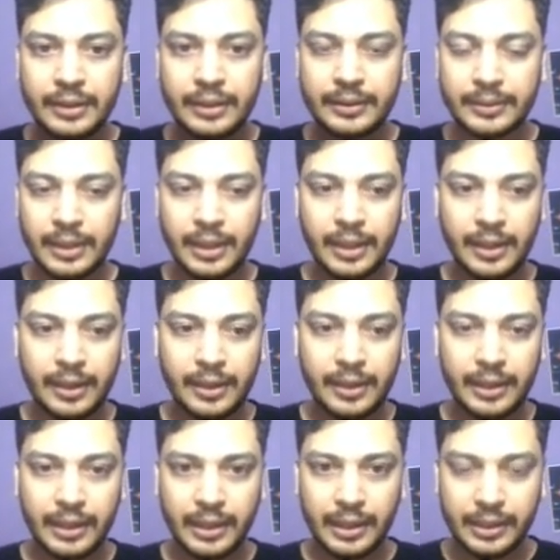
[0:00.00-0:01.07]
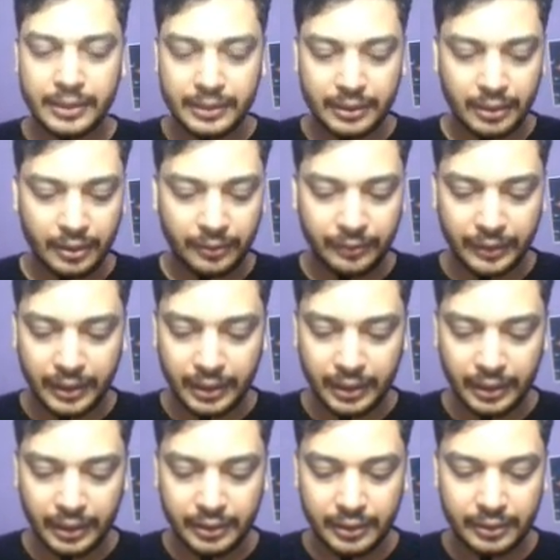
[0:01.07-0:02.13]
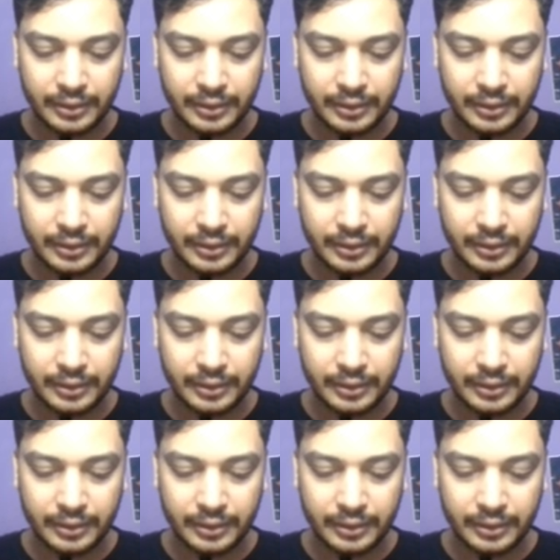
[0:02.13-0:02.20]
there is a winner,